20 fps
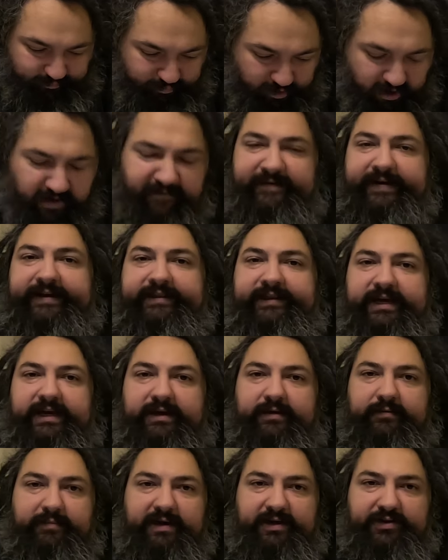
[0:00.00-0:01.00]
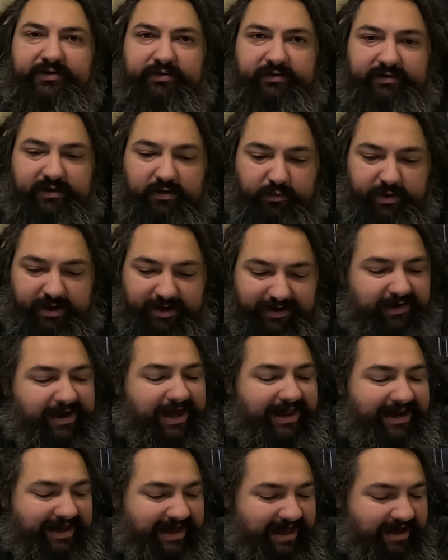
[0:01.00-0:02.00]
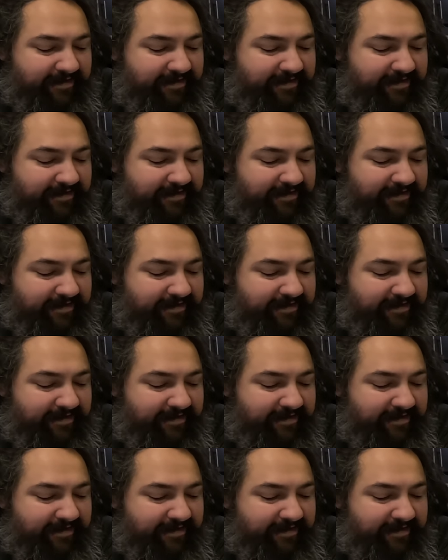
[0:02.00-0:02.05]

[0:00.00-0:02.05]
perfectly. Make sure that we are getting